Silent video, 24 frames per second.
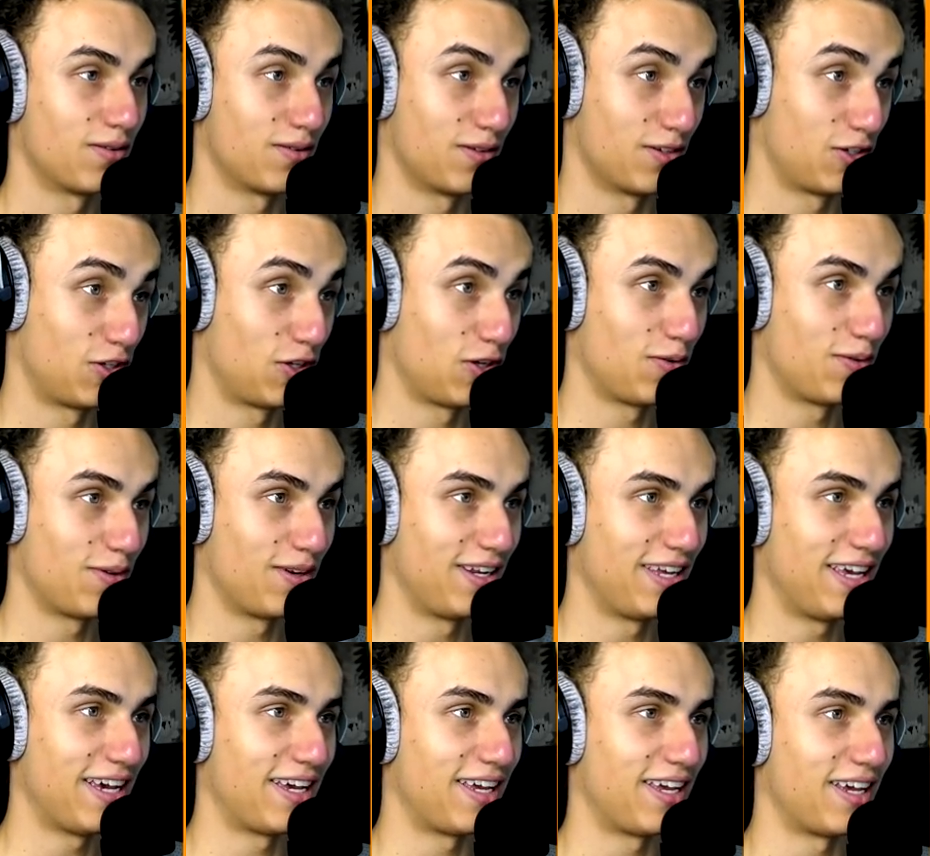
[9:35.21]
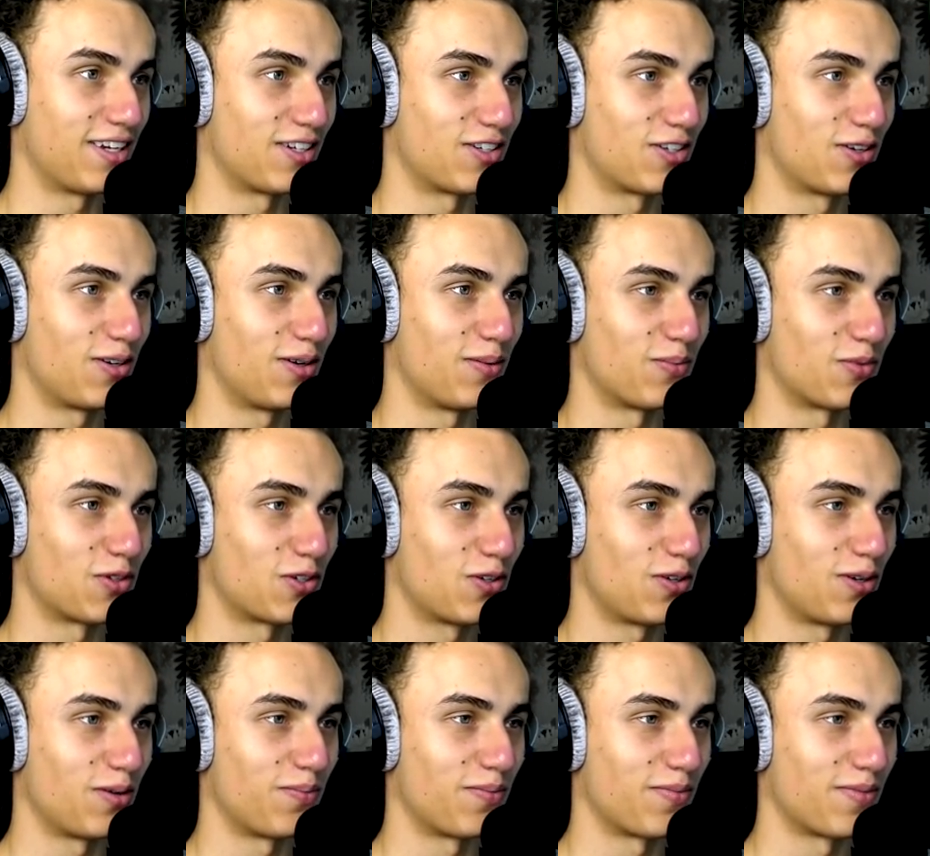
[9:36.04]
Shoot, yeah, yeah, shoot him,
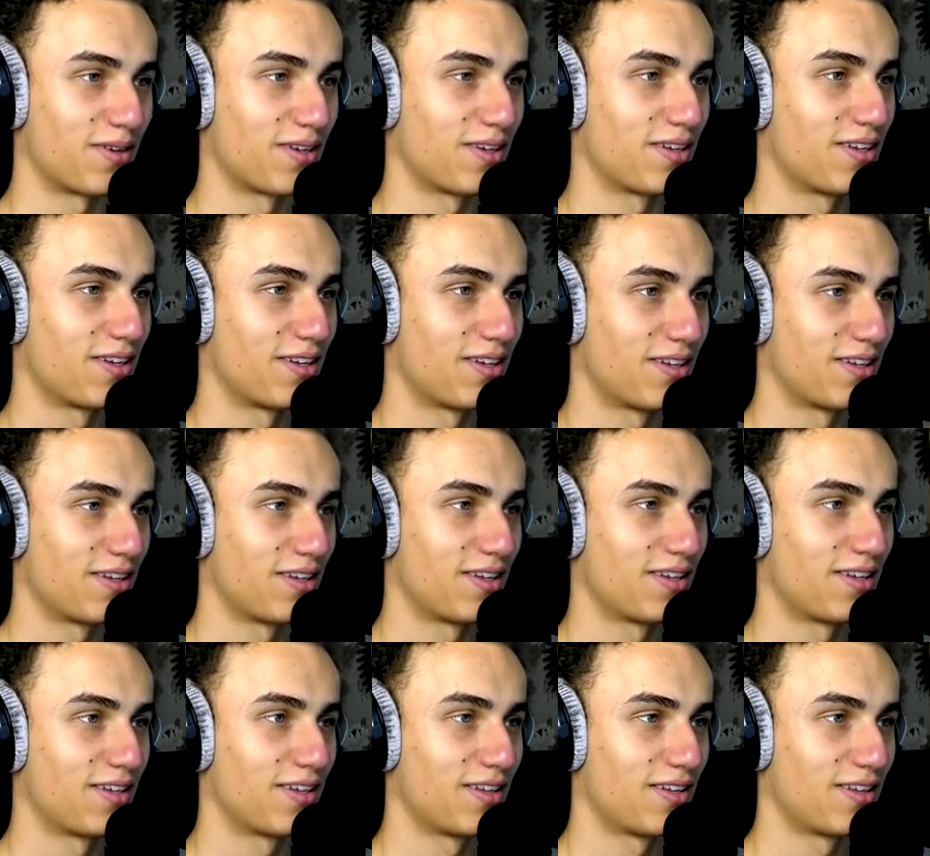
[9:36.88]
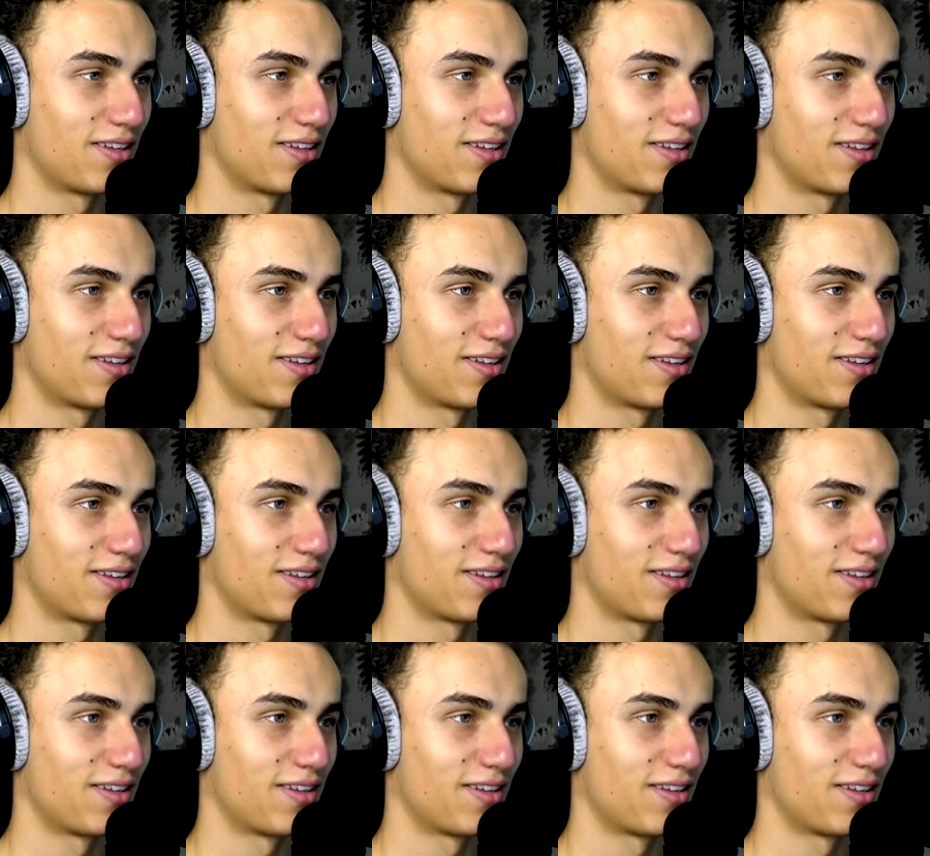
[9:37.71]
shoot him. Shoot him down.